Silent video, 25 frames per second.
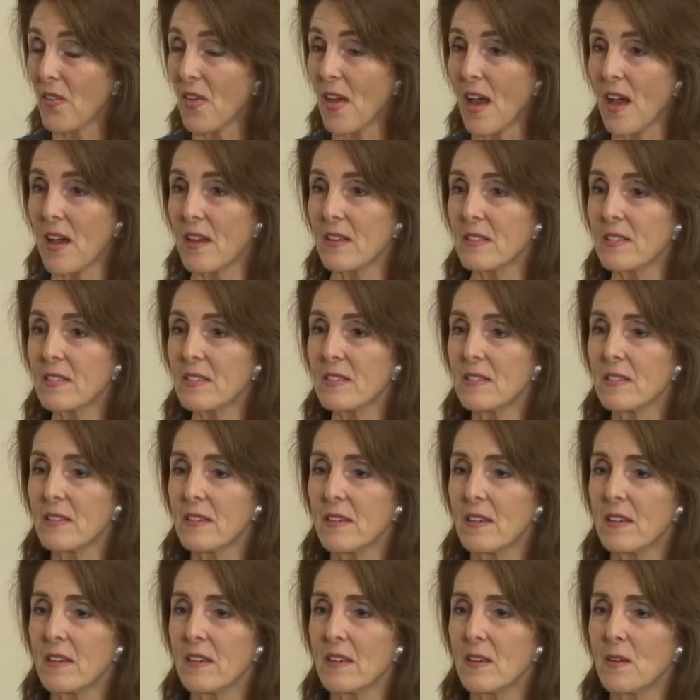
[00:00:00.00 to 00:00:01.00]
that
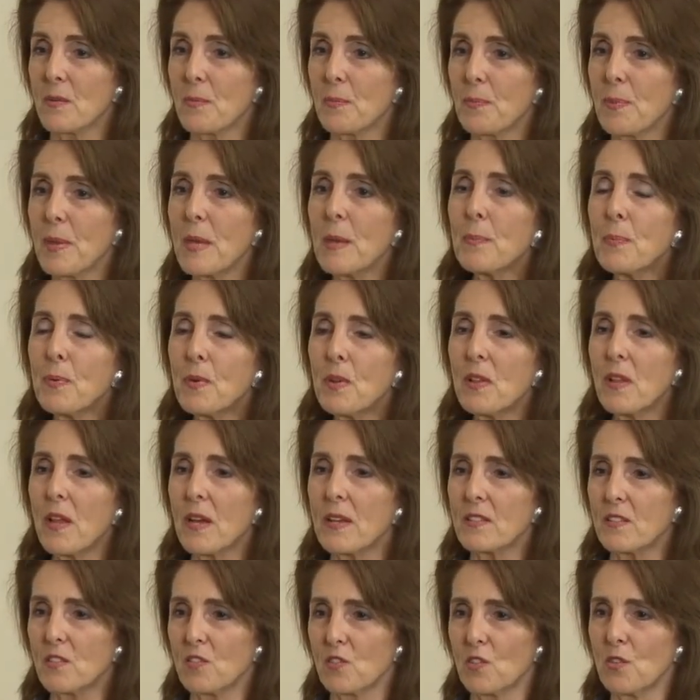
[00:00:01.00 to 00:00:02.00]
people
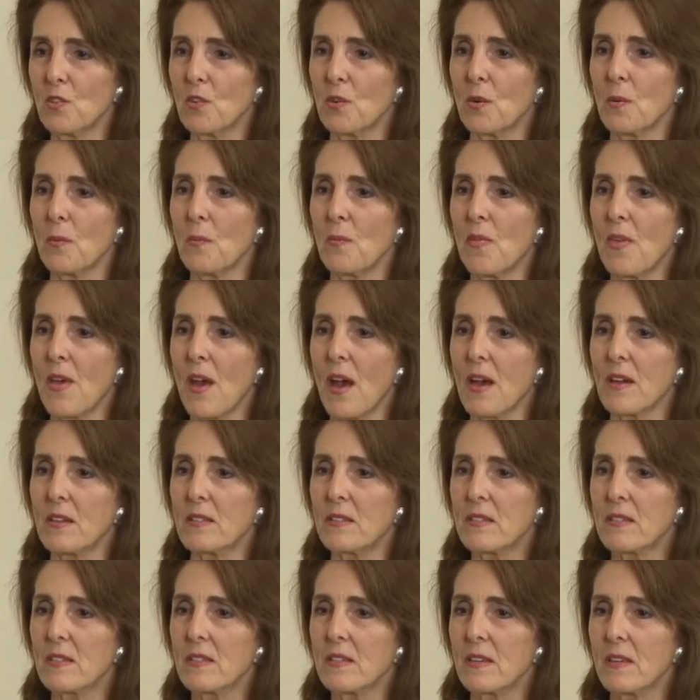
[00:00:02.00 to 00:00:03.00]
assume that,